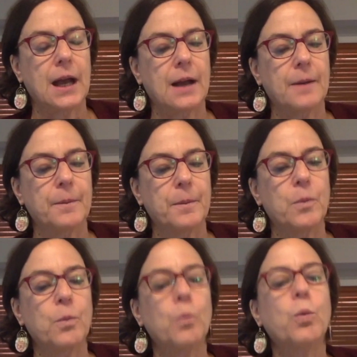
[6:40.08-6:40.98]

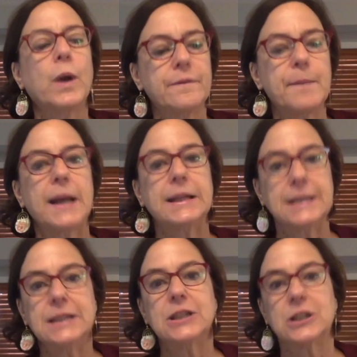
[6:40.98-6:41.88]
One of my
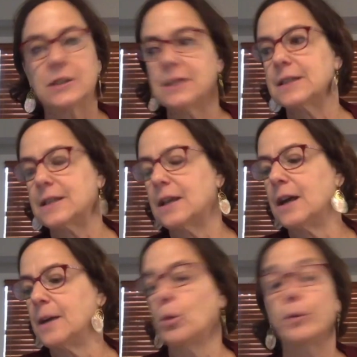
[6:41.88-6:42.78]
teachers,
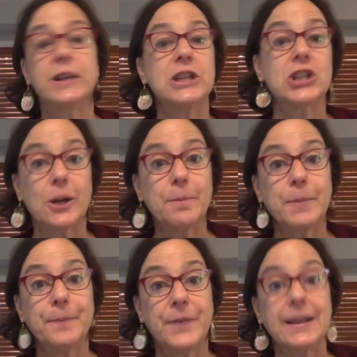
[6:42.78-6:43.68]
Maurice
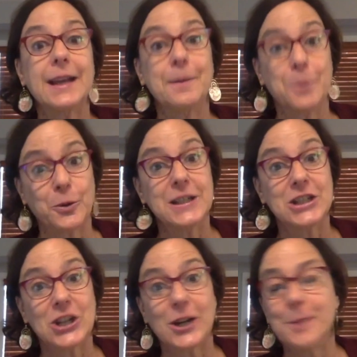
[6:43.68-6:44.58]
Sharp, the late Maurice
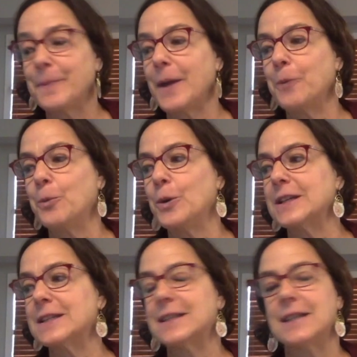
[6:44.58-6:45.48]
Sharp,
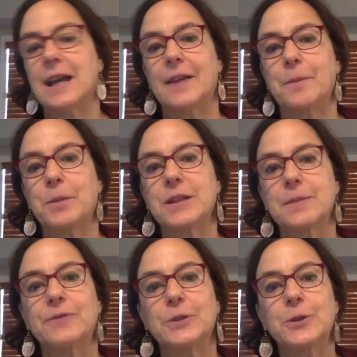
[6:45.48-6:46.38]
was the
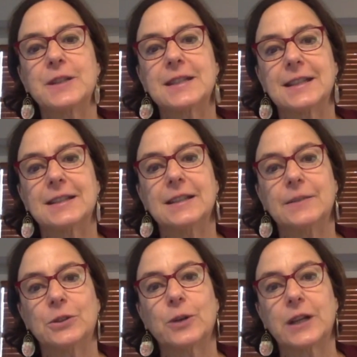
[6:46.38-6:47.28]
principal flutist in the
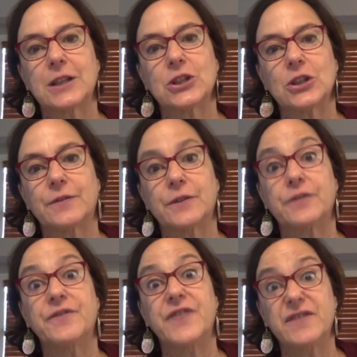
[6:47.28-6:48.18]
Cleveland Orchestra for
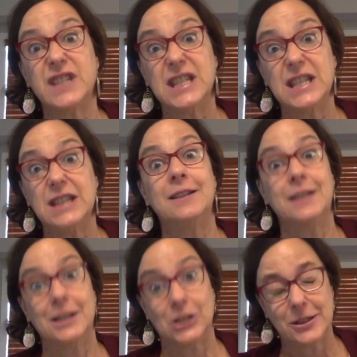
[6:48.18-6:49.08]
50
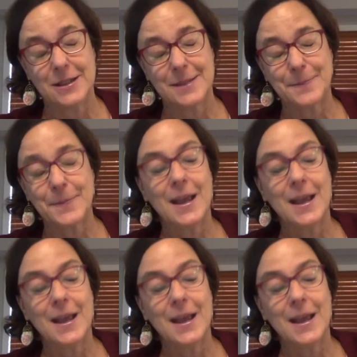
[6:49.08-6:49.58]
years.